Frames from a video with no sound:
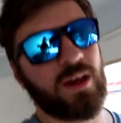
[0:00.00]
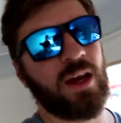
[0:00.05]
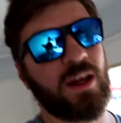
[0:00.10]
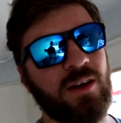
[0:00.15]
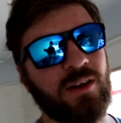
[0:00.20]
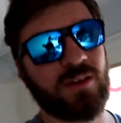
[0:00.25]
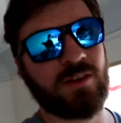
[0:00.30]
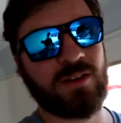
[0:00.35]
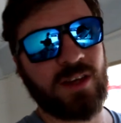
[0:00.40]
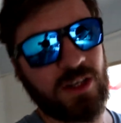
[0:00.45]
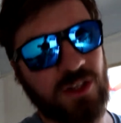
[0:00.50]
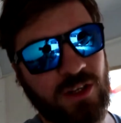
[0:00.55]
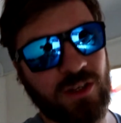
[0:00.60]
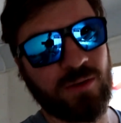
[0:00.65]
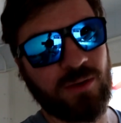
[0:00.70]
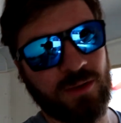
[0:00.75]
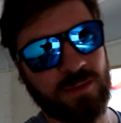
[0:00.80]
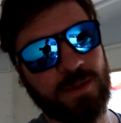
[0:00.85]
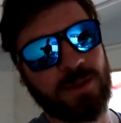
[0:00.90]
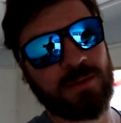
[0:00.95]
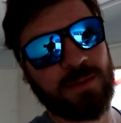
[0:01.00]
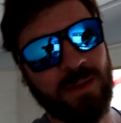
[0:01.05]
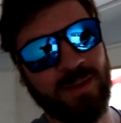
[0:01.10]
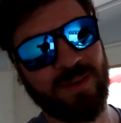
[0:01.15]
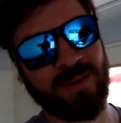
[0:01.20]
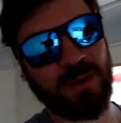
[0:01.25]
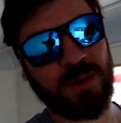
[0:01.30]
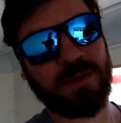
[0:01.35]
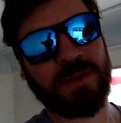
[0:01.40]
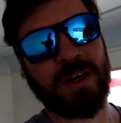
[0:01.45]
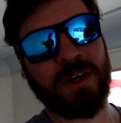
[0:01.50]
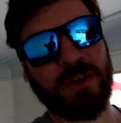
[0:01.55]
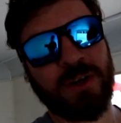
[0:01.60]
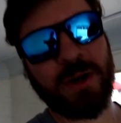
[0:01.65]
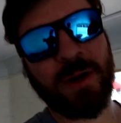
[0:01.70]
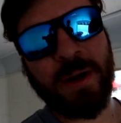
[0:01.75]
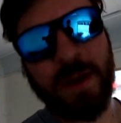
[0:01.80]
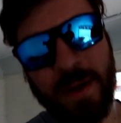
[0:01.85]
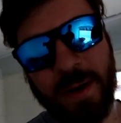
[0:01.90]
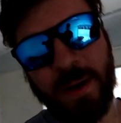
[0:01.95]
ended the session that was supposed to be my first
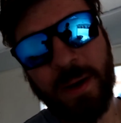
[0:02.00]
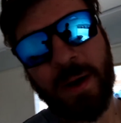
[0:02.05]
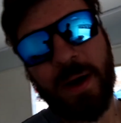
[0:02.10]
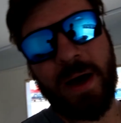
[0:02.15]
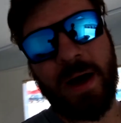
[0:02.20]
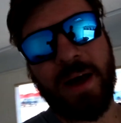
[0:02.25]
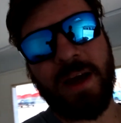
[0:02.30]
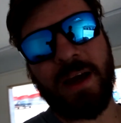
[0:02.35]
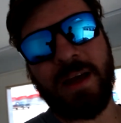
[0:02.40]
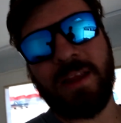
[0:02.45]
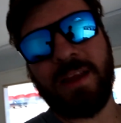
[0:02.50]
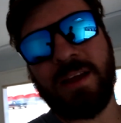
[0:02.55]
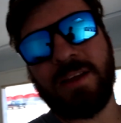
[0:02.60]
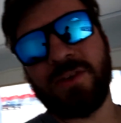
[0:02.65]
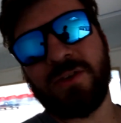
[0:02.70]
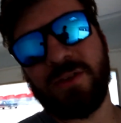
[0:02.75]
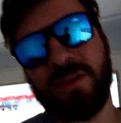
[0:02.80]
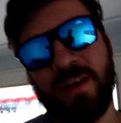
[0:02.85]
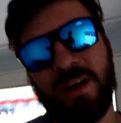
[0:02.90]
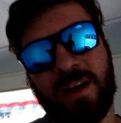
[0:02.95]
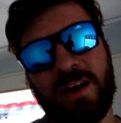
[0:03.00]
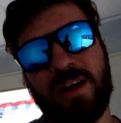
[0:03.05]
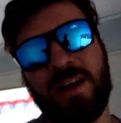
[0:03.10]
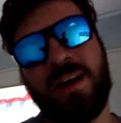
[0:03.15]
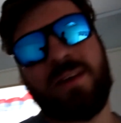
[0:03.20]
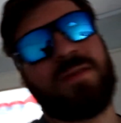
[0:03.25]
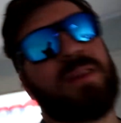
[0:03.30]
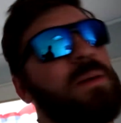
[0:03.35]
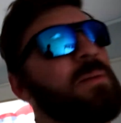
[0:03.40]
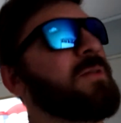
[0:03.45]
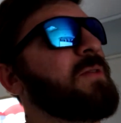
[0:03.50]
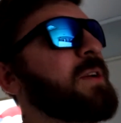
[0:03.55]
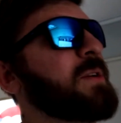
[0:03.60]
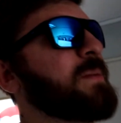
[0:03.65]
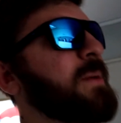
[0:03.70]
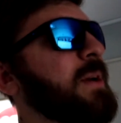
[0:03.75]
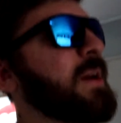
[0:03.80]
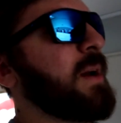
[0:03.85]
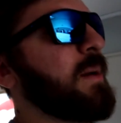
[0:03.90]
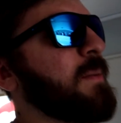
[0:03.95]
session, uh, and then I didn't have time to fix
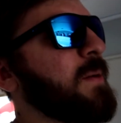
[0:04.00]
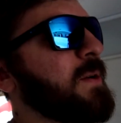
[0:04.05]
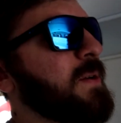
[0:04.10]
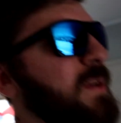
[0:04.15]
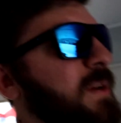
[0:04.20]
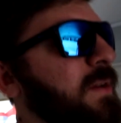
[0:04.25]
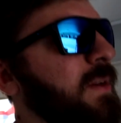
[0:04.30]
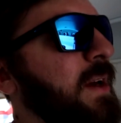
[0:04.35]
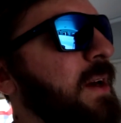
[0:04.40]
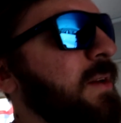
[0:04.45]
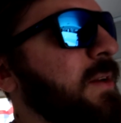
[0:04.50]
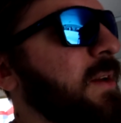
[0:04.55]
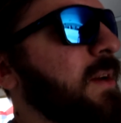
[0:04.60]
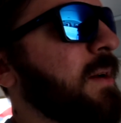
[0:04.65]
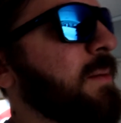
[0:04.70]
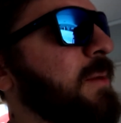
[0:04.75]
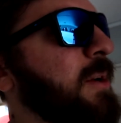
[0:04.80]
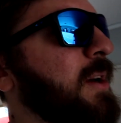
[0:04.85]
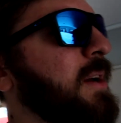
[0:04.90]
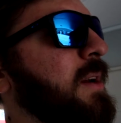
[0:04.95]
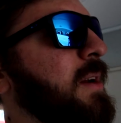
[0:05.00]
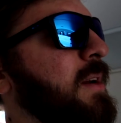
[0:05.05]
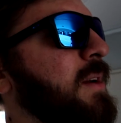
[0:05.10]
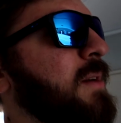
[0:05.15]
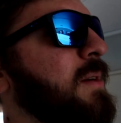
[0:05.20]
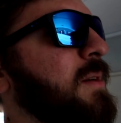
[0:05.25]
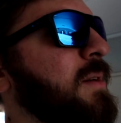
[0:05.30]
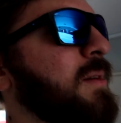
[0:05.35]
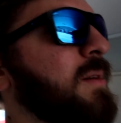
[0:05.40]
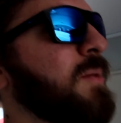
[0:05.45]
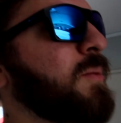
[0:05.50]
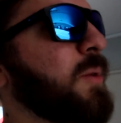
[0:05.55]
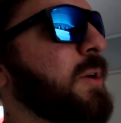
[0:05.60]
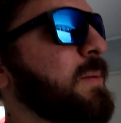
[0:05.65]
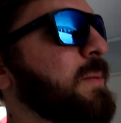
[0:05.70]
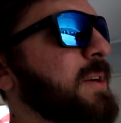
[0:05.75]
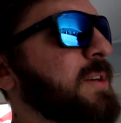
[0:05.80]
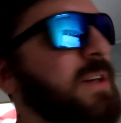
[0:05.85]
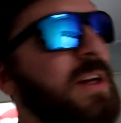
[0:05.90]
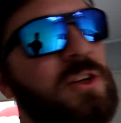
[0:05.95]
my camera until now that I'm done
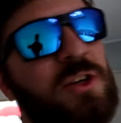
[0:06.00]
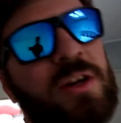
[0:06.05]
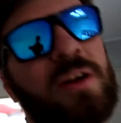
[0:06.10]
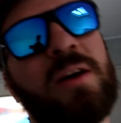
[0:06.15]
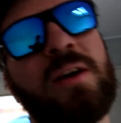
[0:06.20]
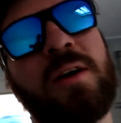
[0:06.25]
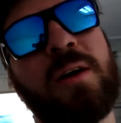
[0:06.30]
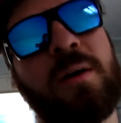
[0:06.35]
with my session.